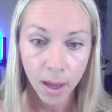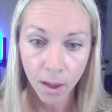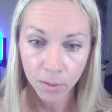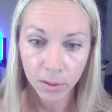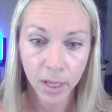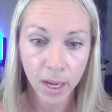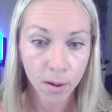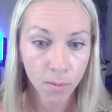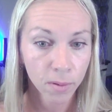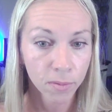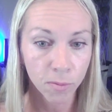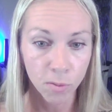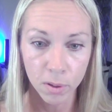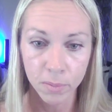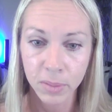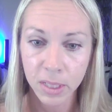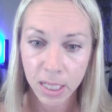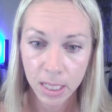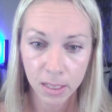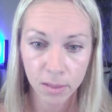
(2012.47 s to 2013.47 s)
healthcare
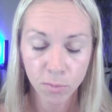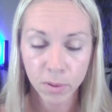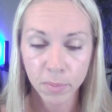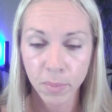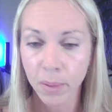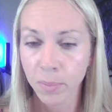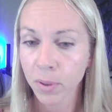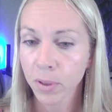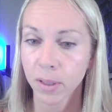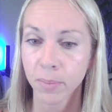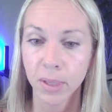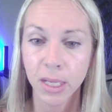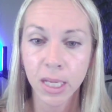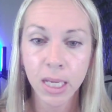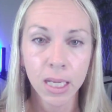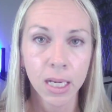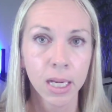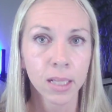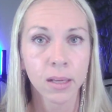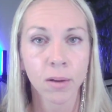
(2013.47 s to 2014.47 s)
reform did. Remember, in the
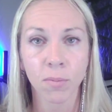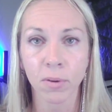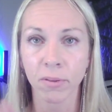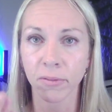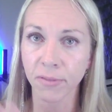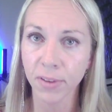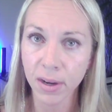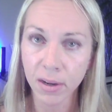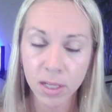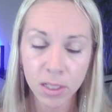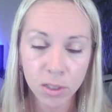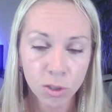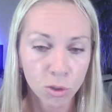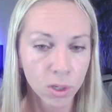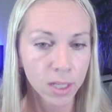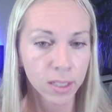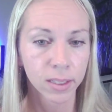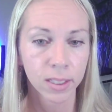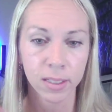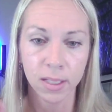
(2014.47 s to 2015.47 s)
beginning, they were very
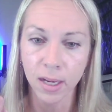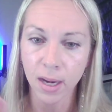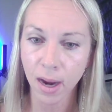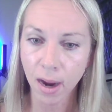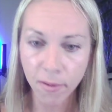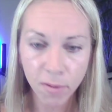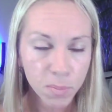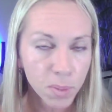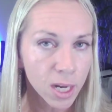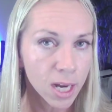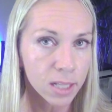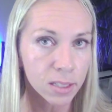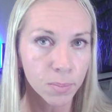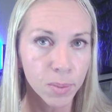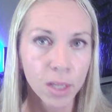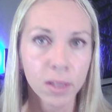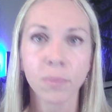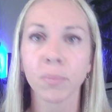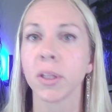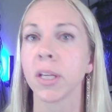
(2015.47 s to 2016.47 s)
strict. They said, everybody has
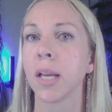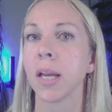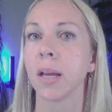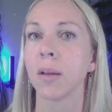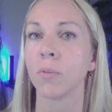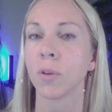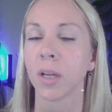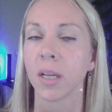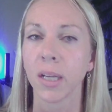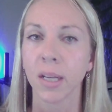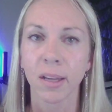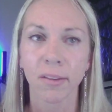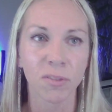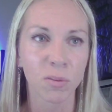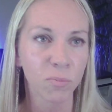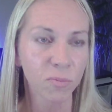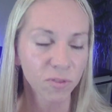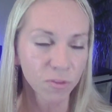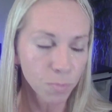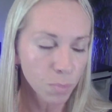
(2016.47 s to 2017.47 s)
to be on the plan. We're going to
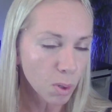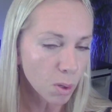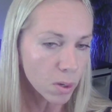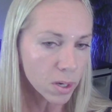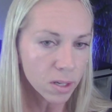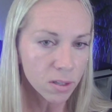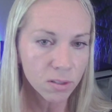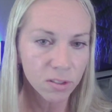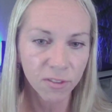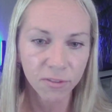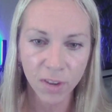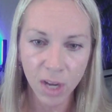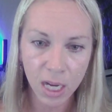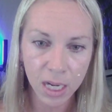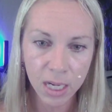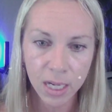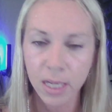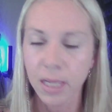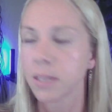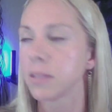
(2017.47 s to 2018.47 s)
give employers
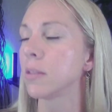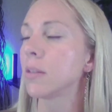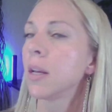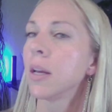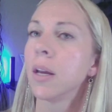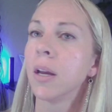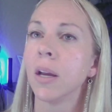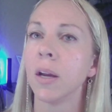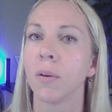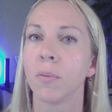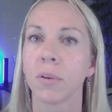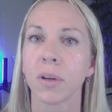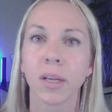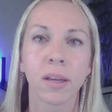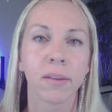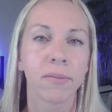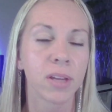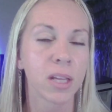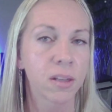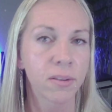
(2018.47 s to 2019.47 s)
fines. We're
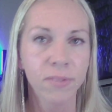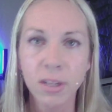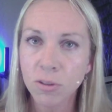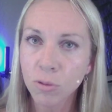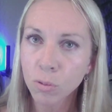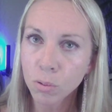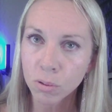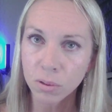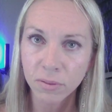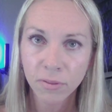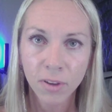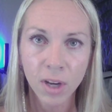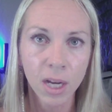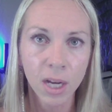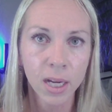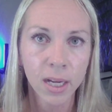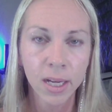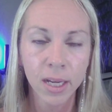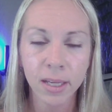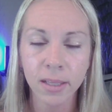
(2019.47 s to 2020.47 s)
going to give individuals
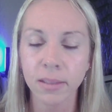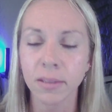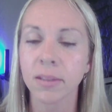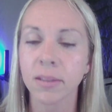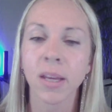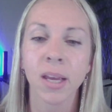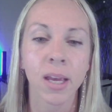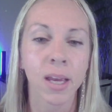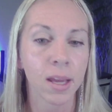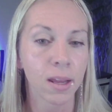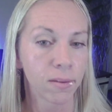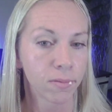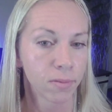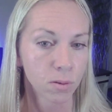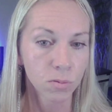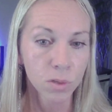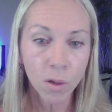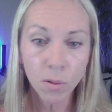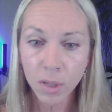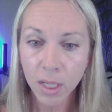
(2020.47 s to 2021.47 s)
fines. If
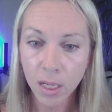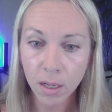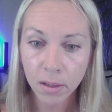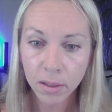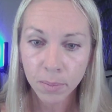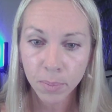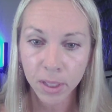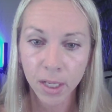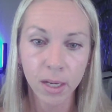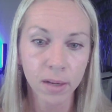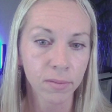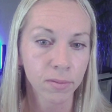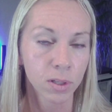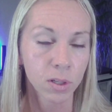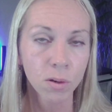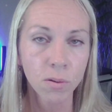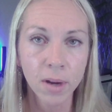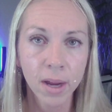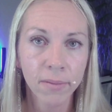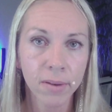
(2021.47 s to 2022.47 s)
you don't get on the plan, if you
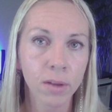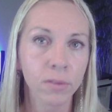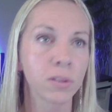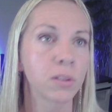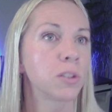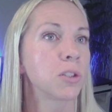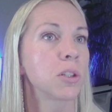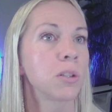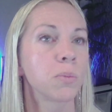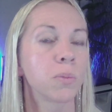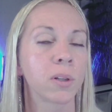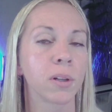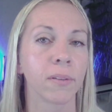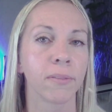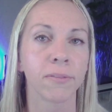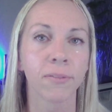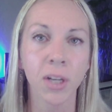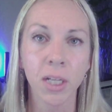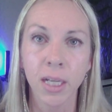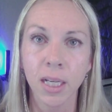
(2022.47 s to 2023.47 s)
don't have health insurance, we're
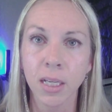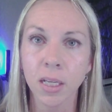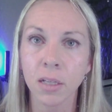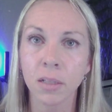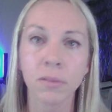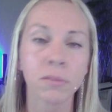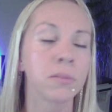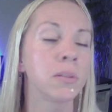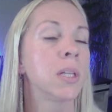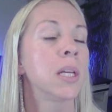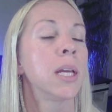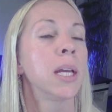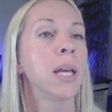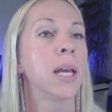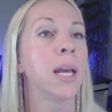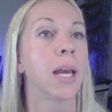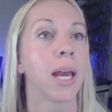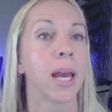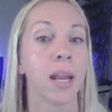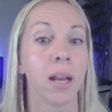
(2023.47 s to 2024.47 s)
going to fine you.
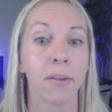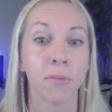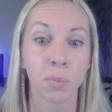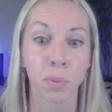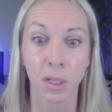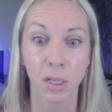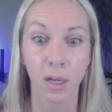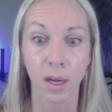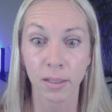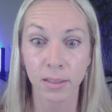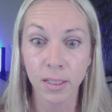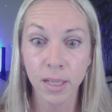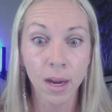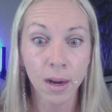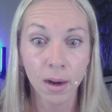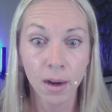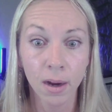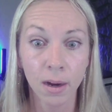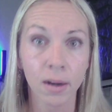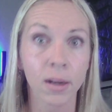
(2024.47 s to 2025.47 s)
And everybody got
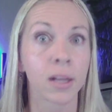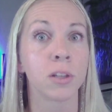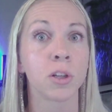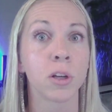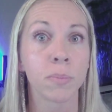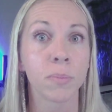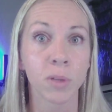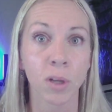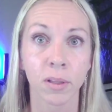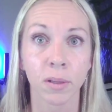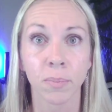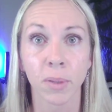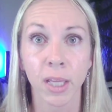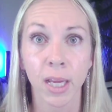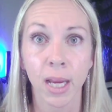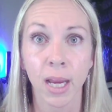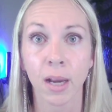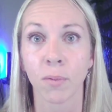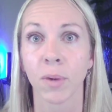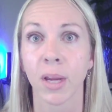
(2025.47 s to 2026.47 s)
scared and jumped on the
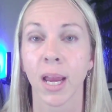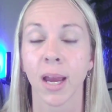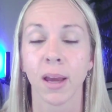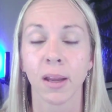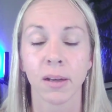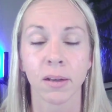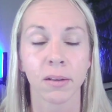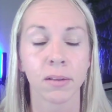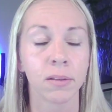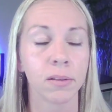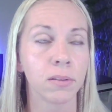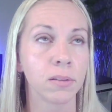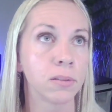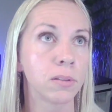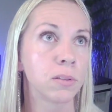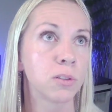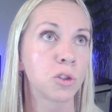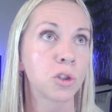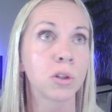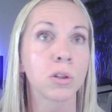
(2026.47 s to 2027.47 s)
plan. And we had
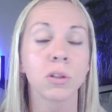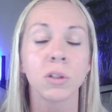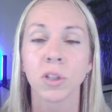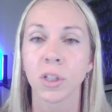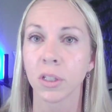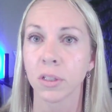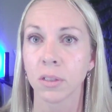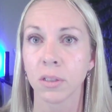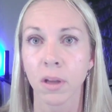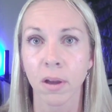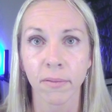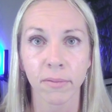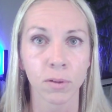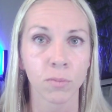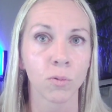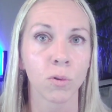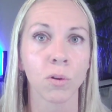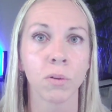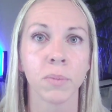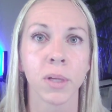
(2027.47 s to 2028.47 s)
surges of
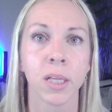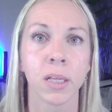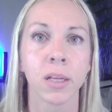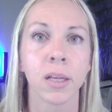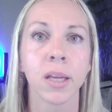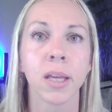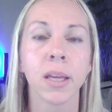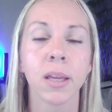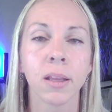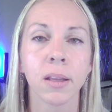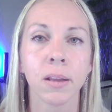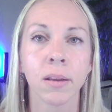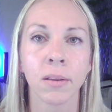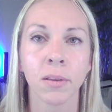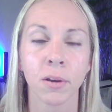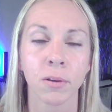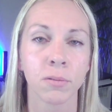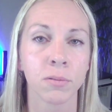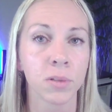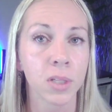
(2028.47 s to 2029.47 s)
enrollment in
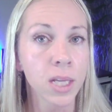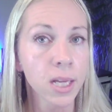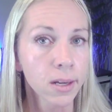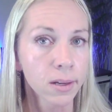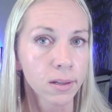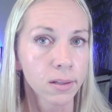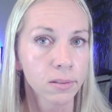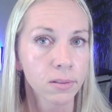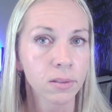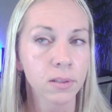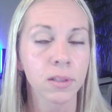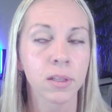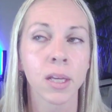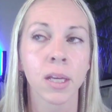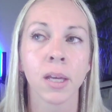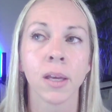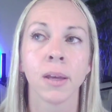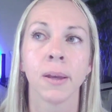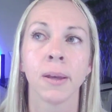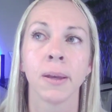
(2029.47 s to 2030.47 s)
those years.
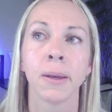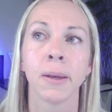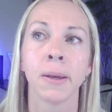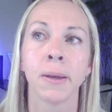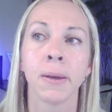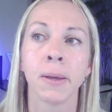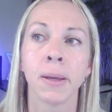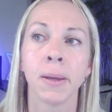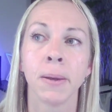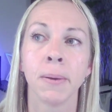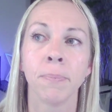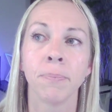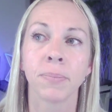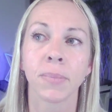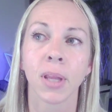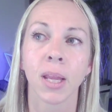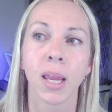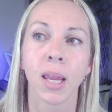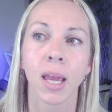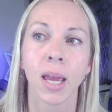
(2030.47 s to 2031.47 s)

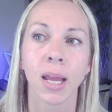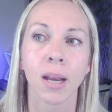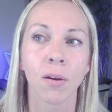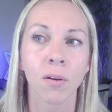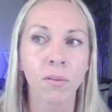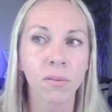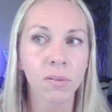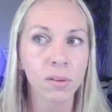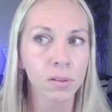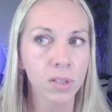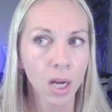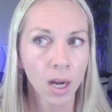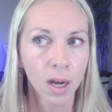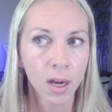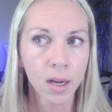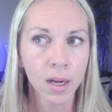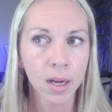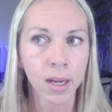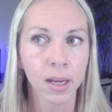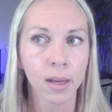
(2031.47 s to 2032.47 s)
And over the
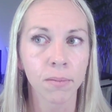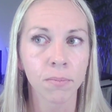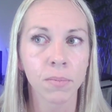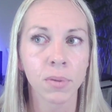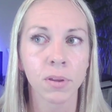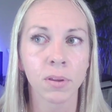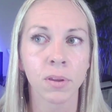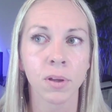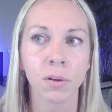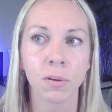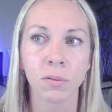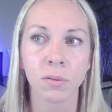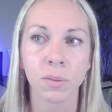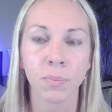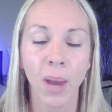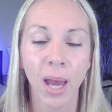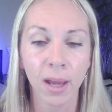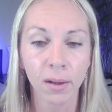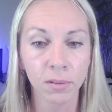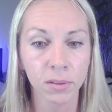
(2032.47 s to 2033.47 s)
time,
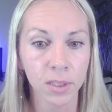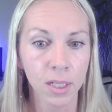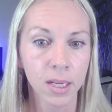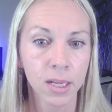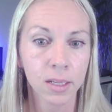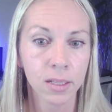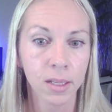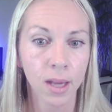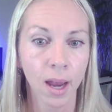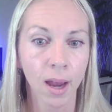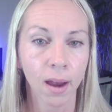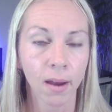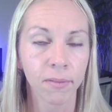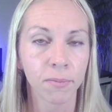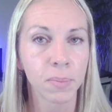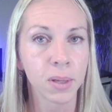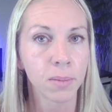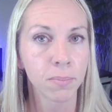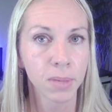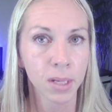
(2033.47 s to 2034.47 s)
those penalties
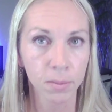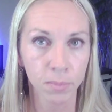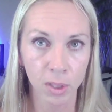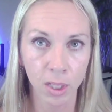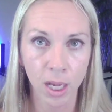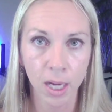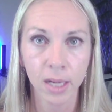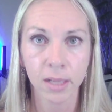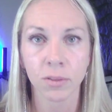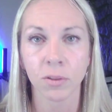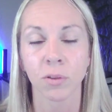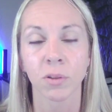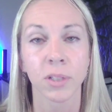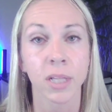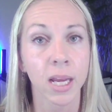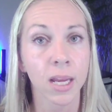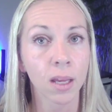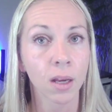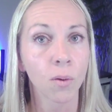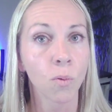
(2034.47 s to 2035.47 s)
have been minimalized or
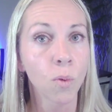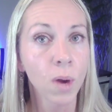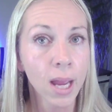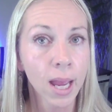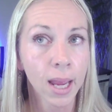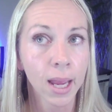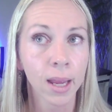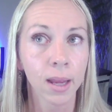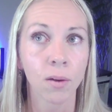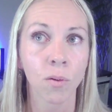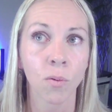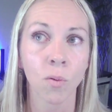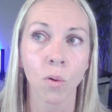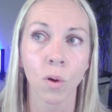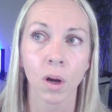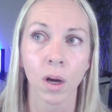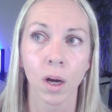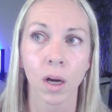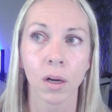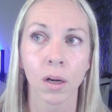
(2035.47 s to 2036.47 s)
taken away
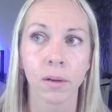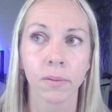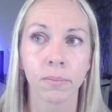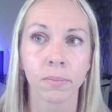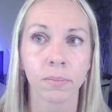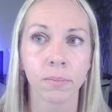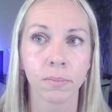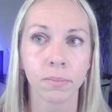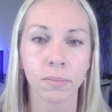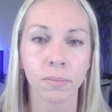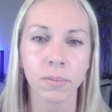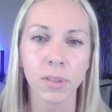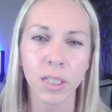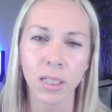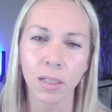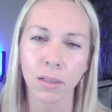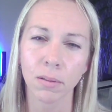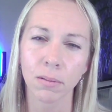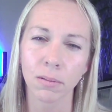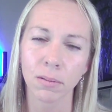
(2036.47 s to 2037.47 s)
or,
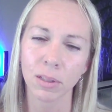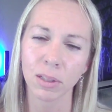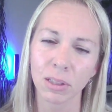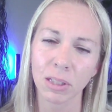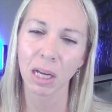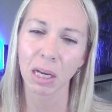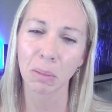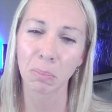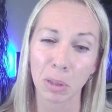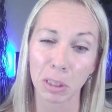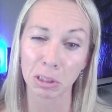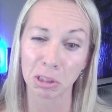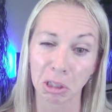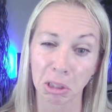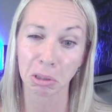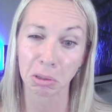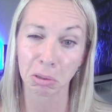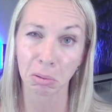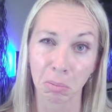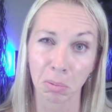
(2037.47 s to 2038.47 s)
just kind of
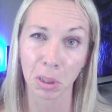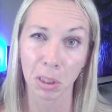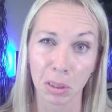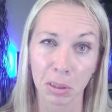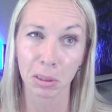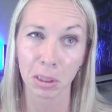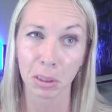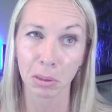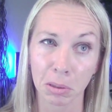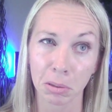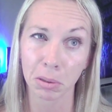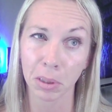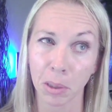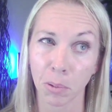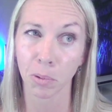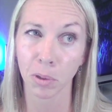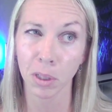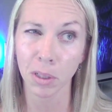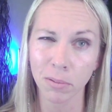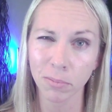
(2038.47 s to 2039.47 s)
brushed under the rug. Like,
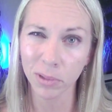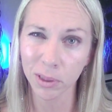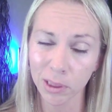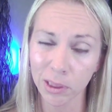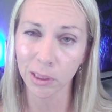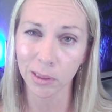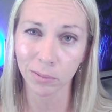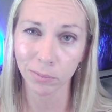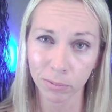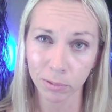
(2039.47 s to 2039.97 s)
okay, we're not really